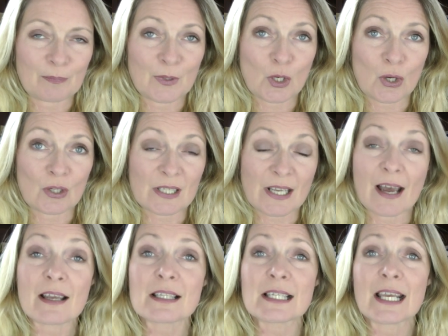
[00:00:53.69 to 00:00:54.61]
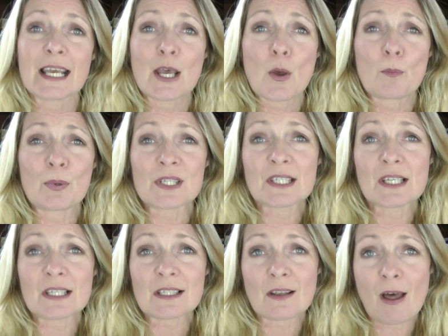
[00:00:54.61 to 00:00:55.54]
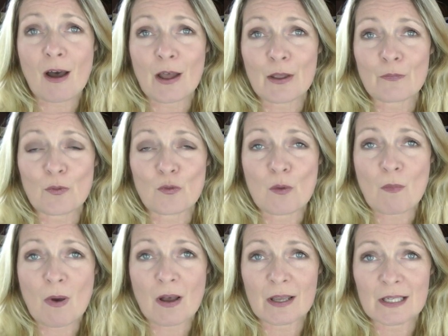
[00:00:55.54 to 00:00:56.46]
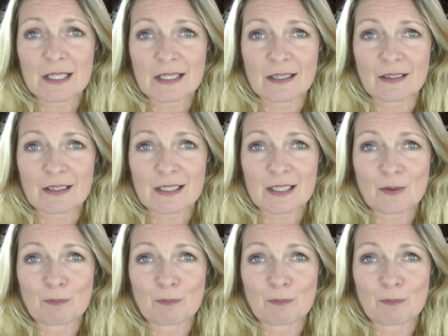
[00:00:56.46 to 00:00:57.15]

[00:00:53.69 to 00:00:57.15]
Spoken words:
because as Business Live reminds us,